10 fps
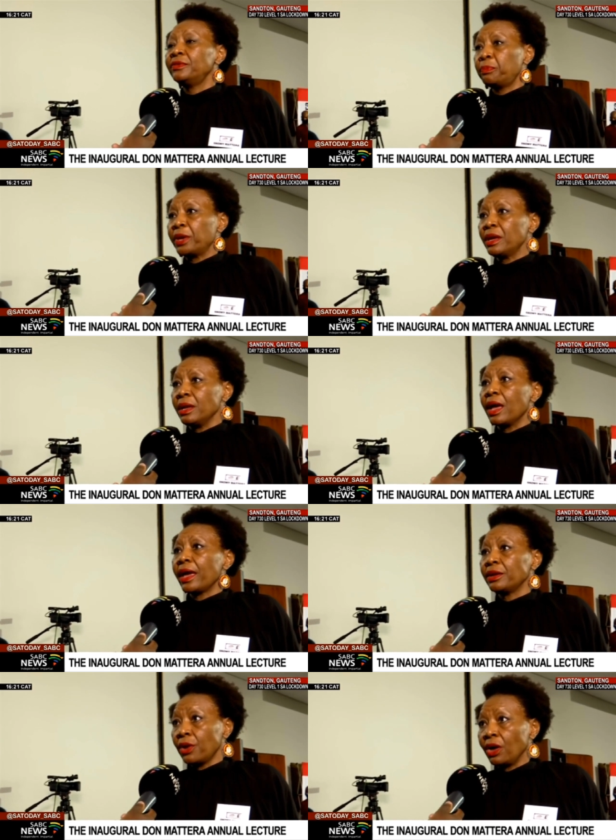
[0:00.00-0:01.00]
is being
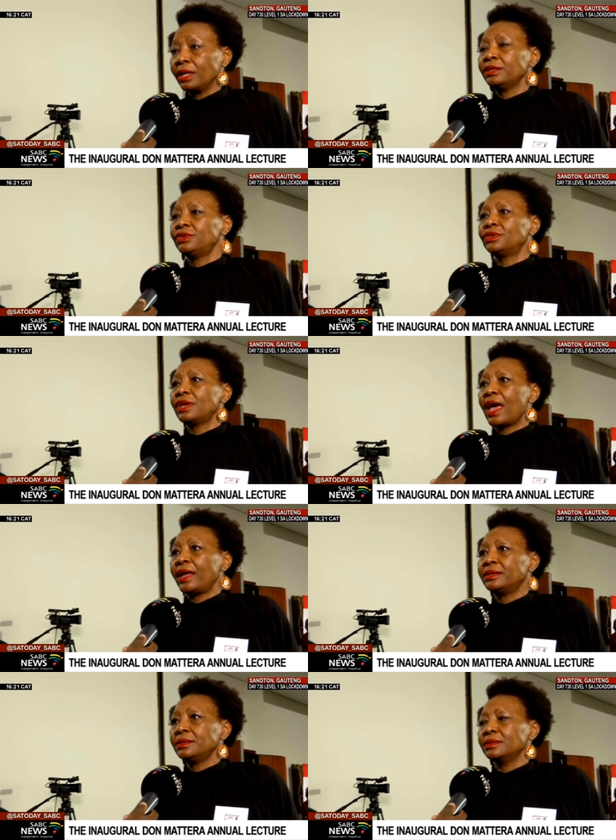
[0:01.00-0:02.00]
acknowledged,
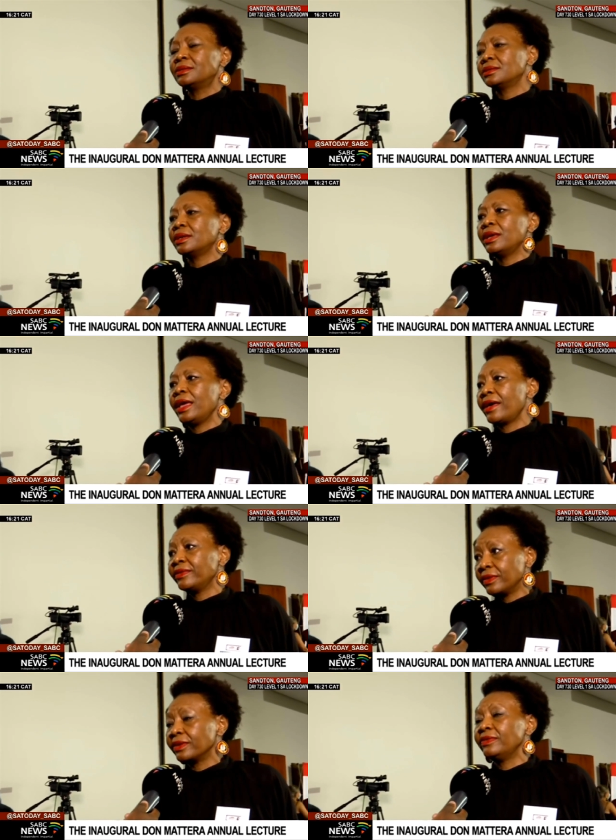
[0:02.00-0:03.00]
and he
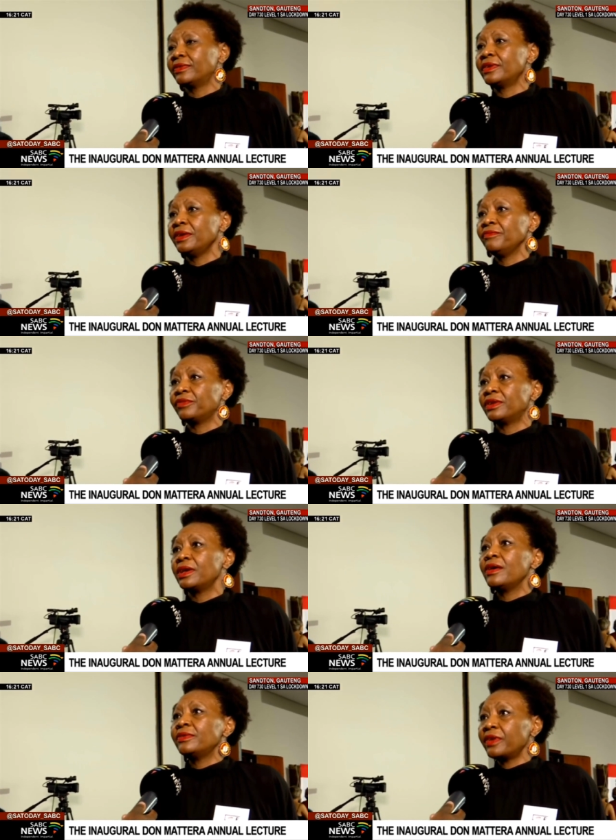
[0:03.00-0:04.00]
has received
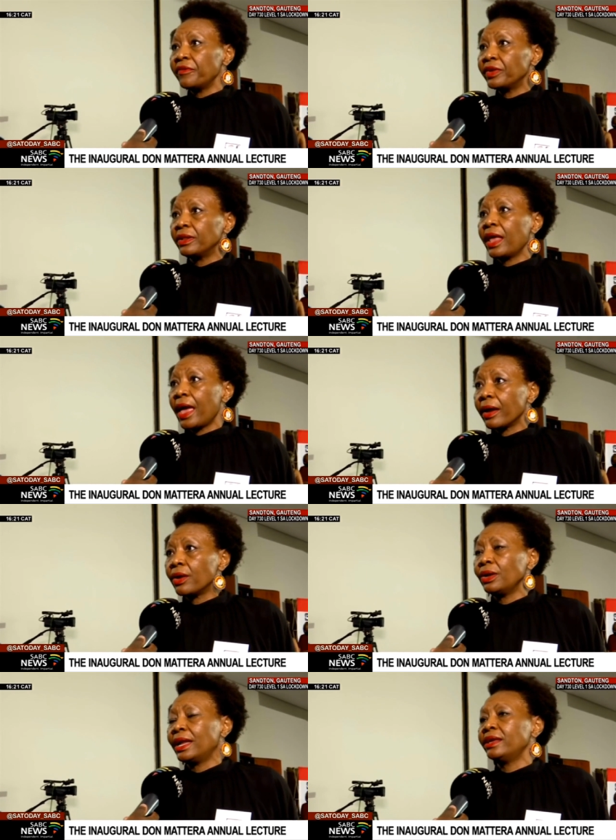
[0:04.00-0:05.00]
several
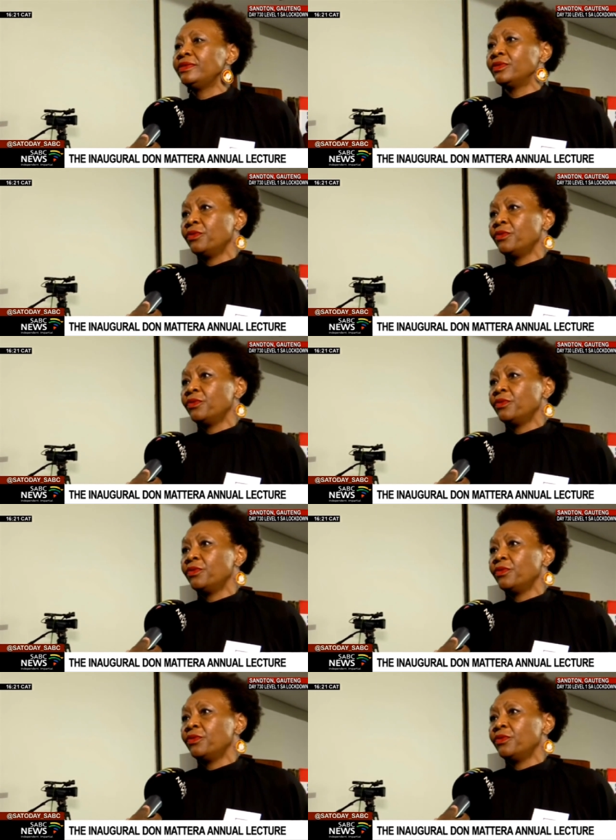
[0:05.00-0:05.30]
accolades.